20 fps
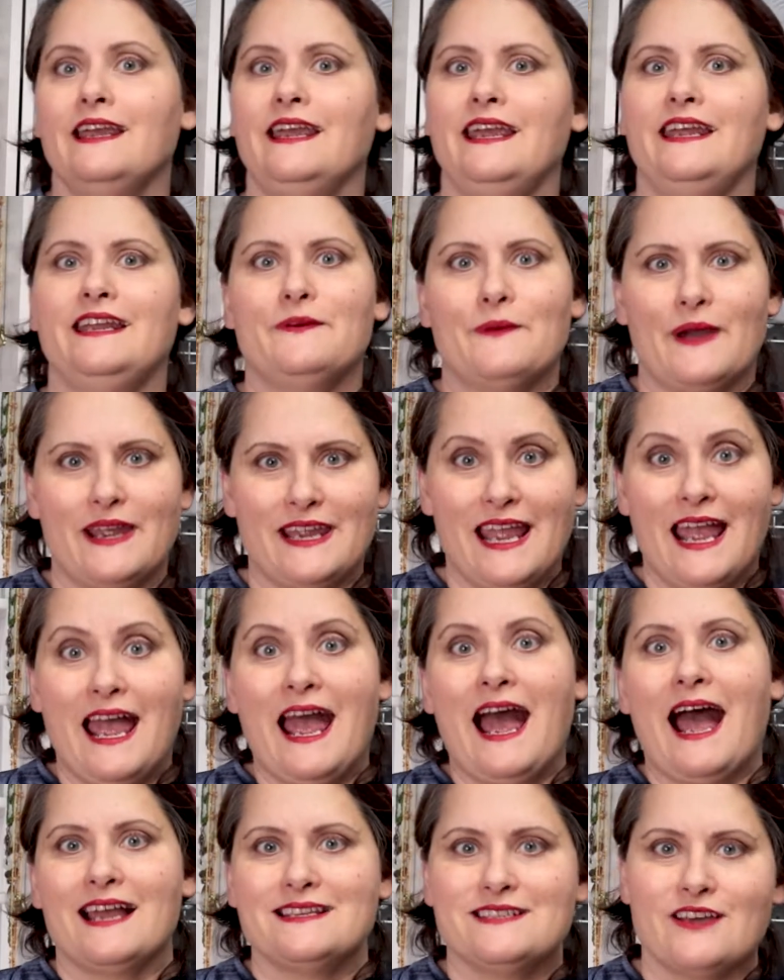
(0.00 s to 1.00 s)
Anyway,
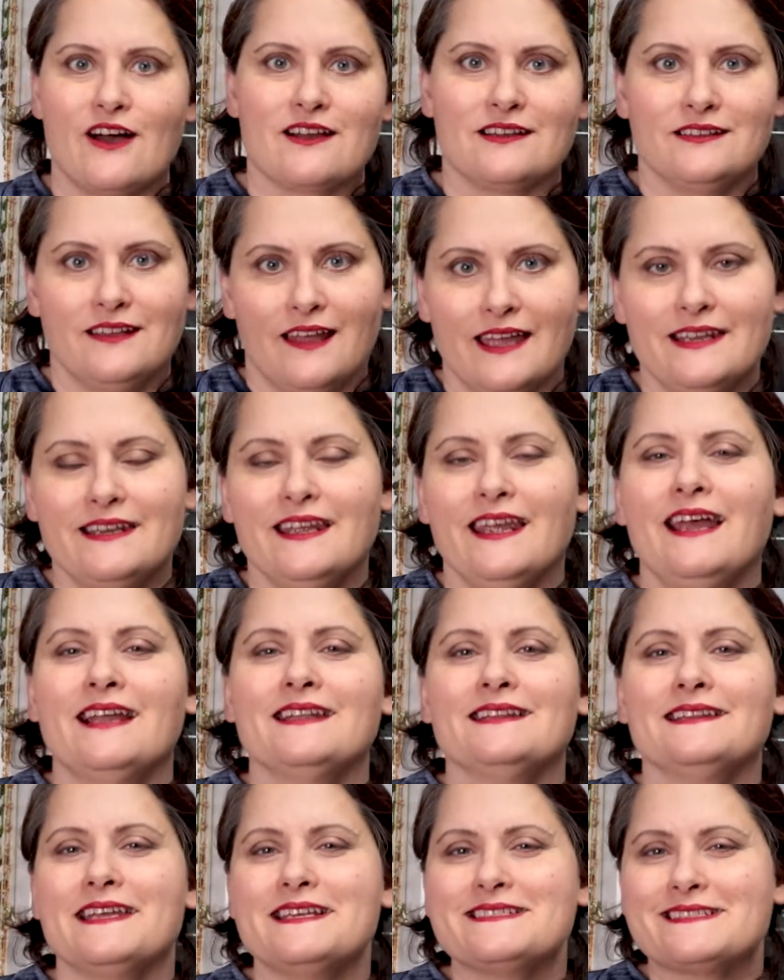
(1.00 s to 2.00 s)
I talk a lot.
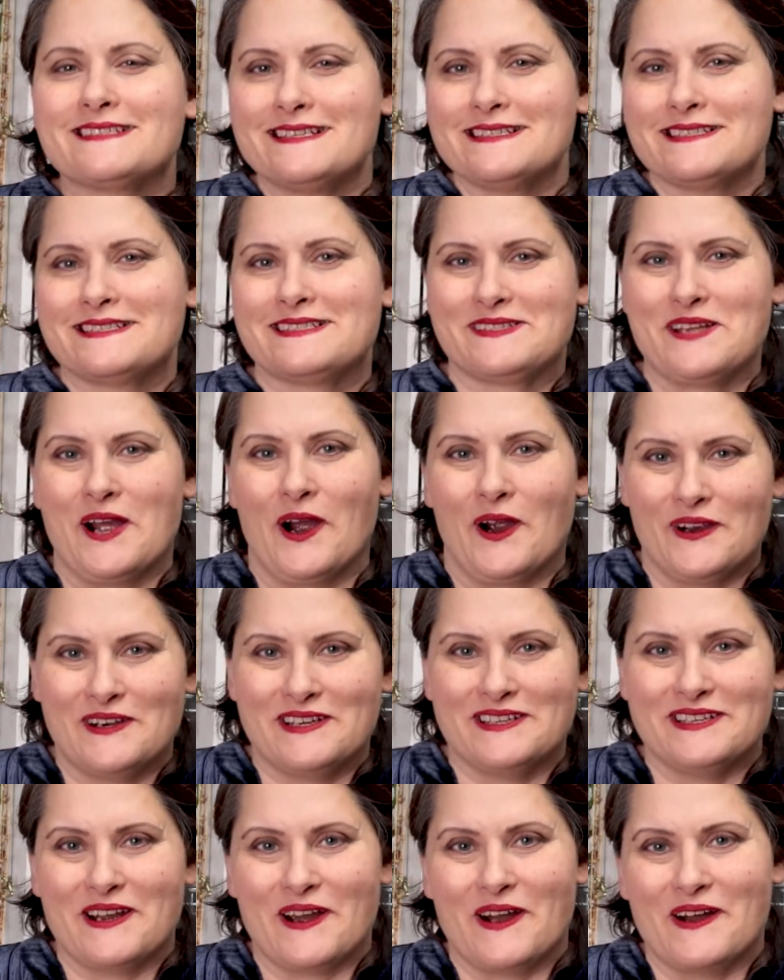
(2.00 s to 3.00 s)
Let's get
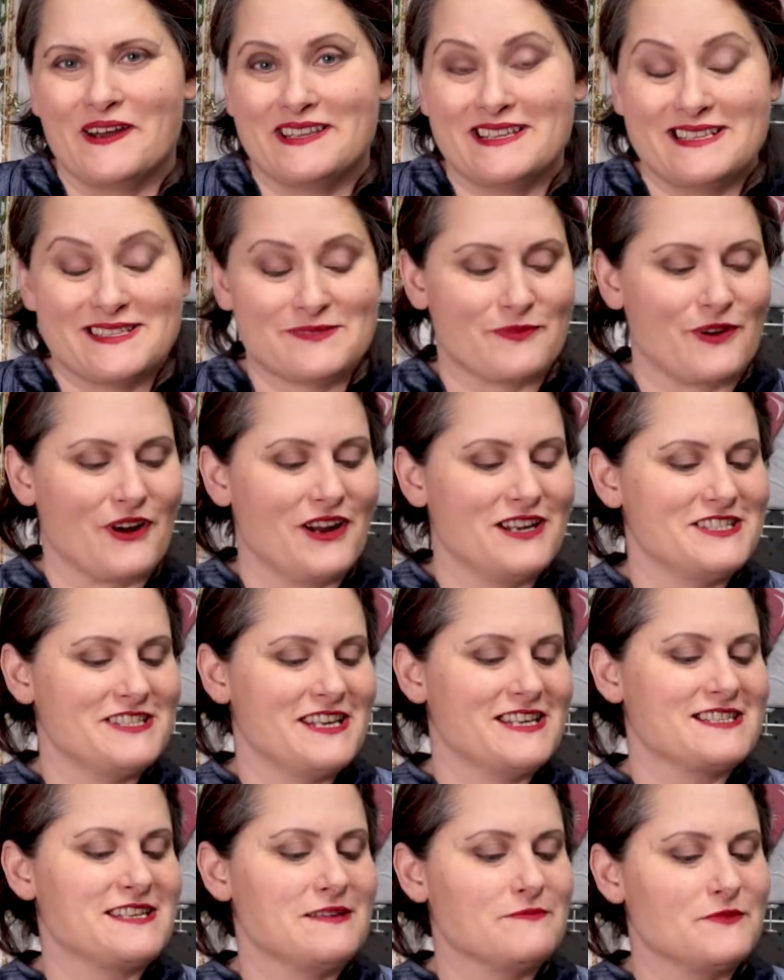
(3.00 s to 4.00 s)
started on this
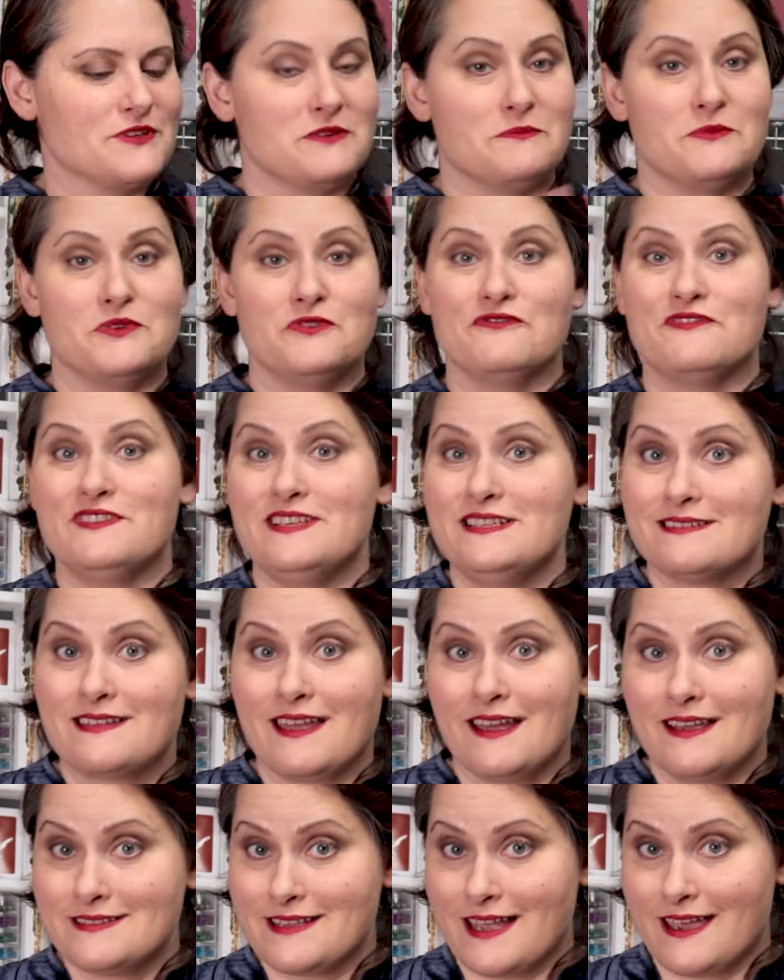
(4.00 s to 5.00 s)
project. I'm gonna move these
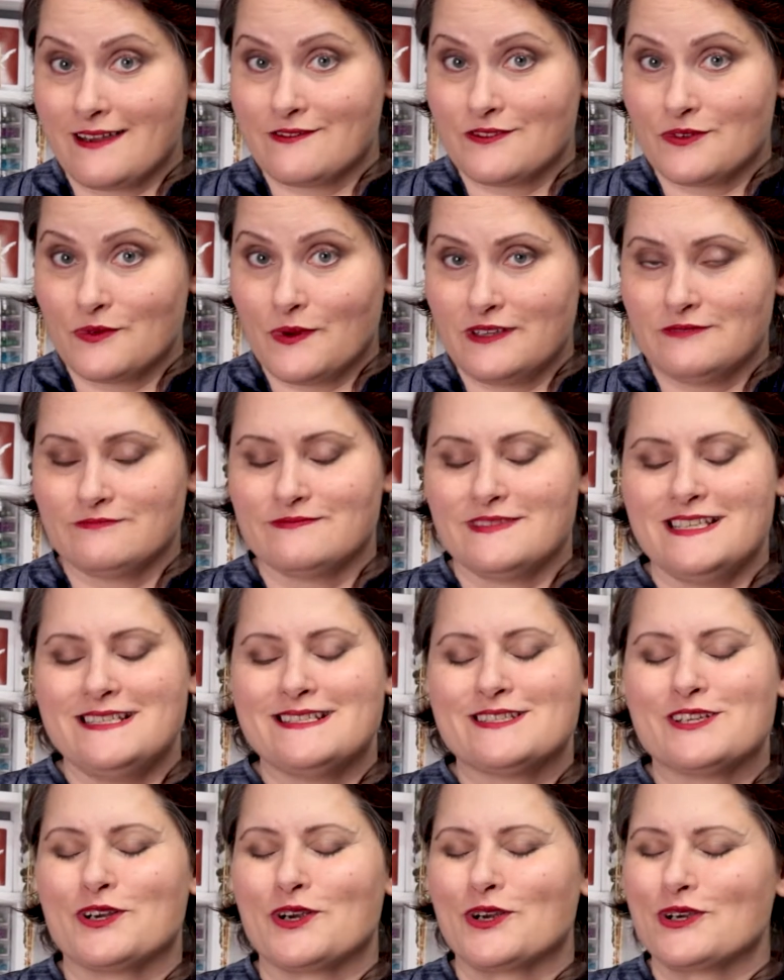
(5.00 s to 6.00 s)
guys out of the way,
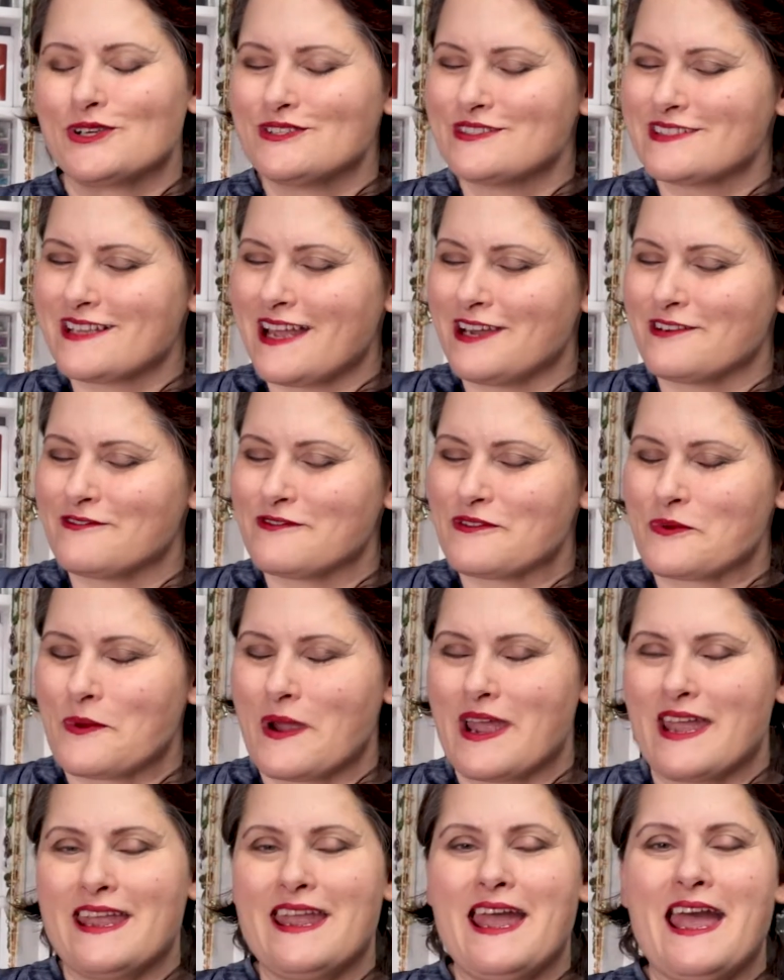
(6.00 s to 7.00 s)
these girls out of the
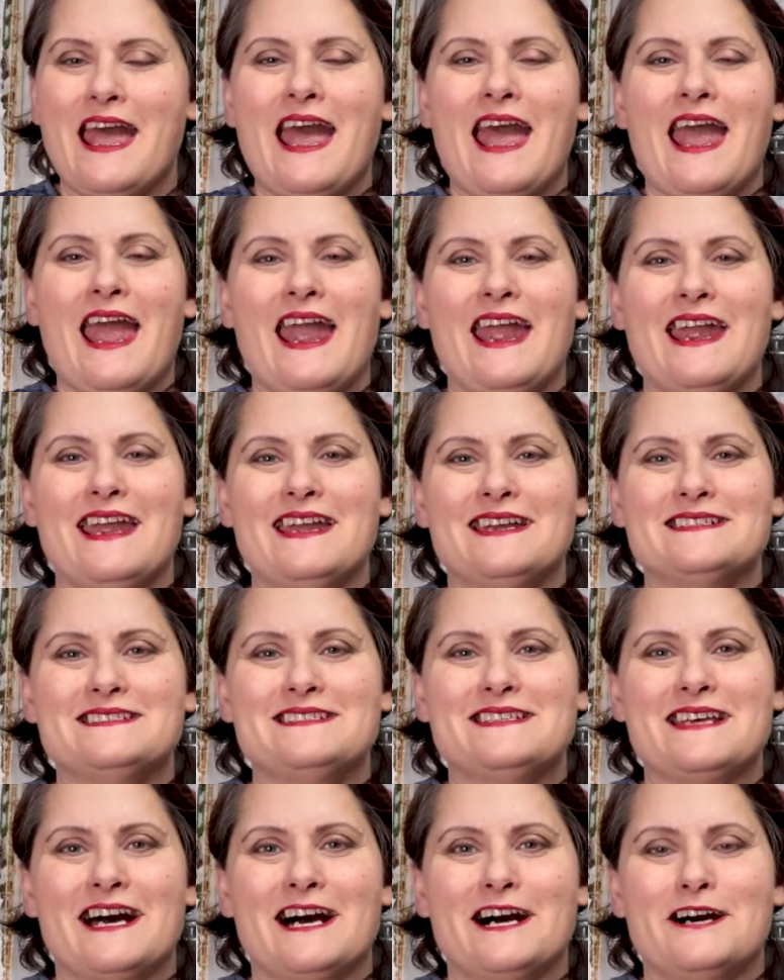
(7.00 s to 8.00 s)
way, and
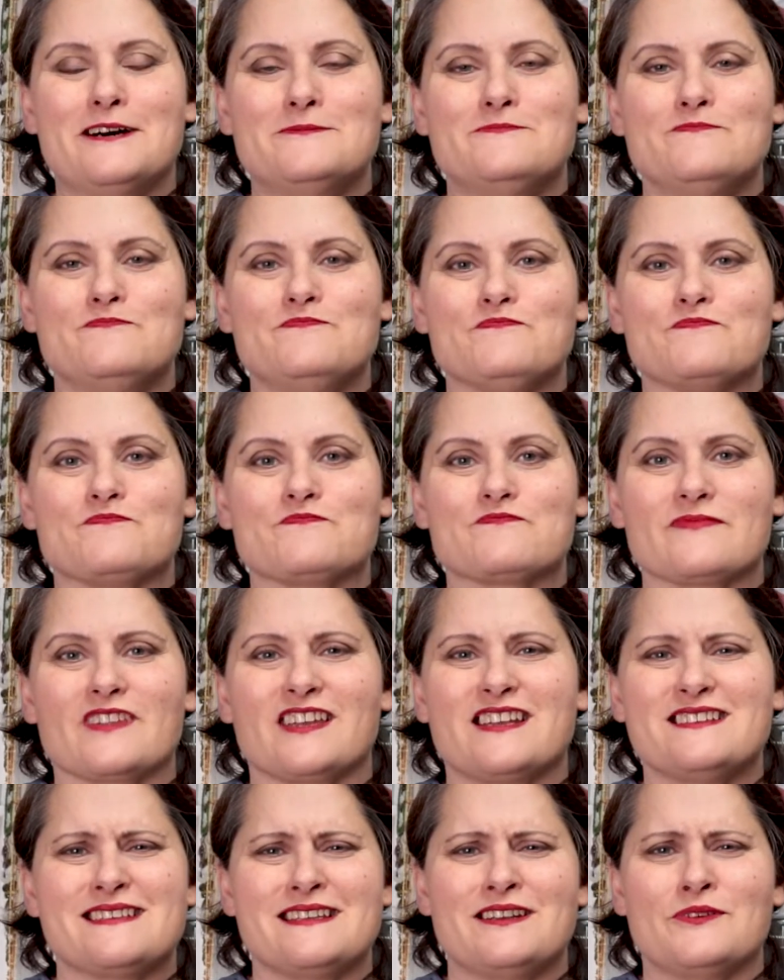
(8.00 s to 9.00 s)
because um,
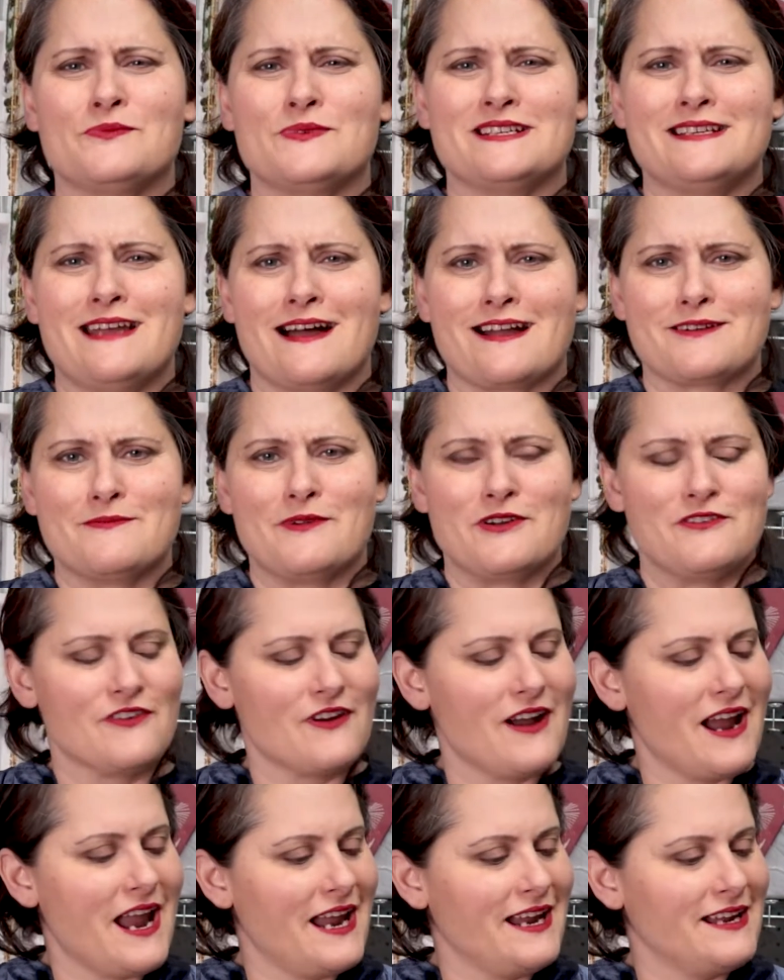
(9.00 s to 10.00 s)
I don't wanna knock them
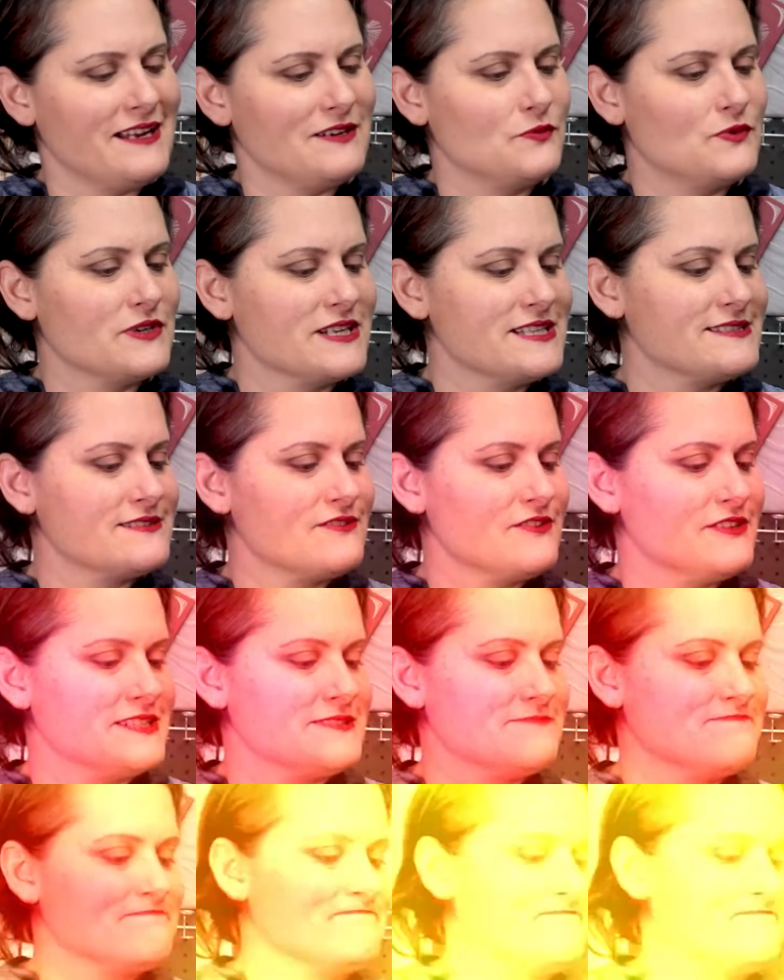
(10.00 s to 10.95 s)
over, and we'll get started.